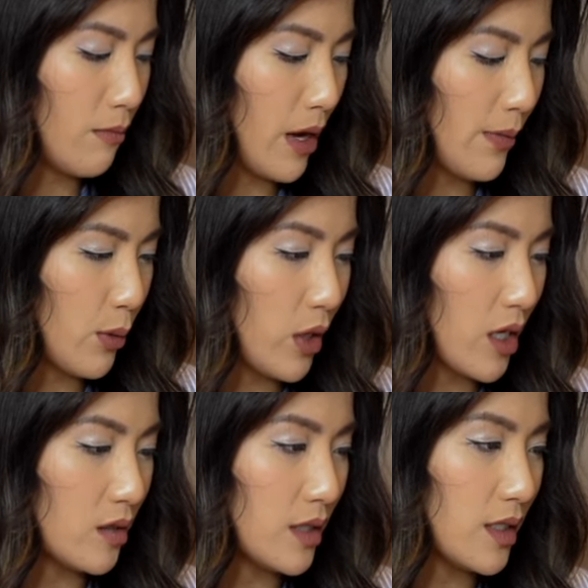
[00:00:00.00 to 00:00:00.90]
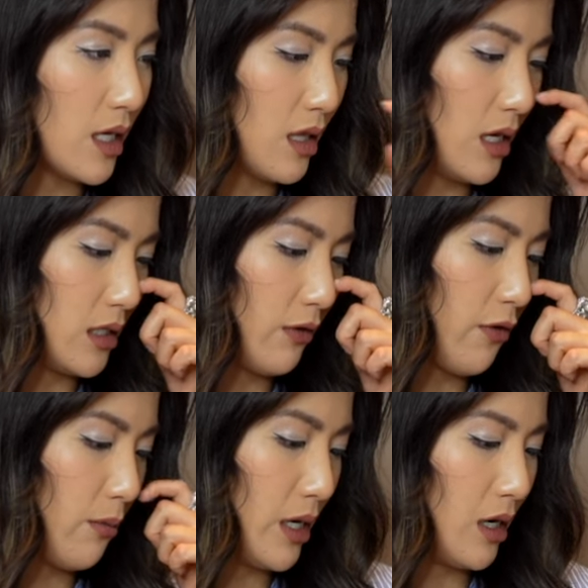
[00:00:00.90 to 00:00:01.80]
Maybe we can see this
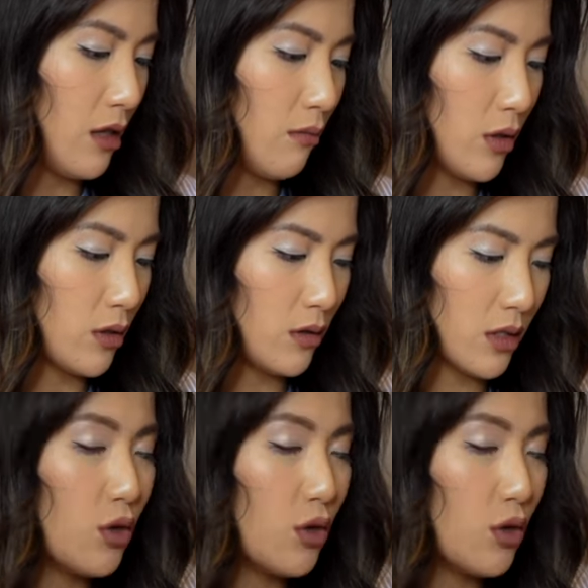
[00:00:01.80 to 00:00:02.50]
from another model.